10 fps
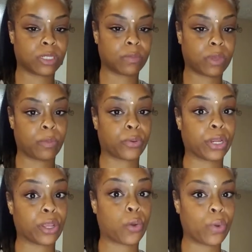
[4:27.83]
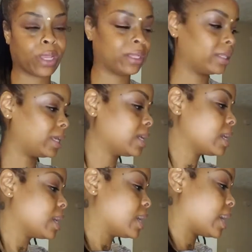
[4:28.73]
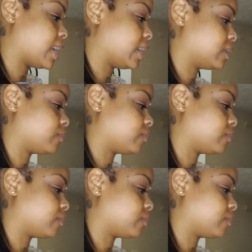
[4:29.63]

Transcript: to me pretty quickly. And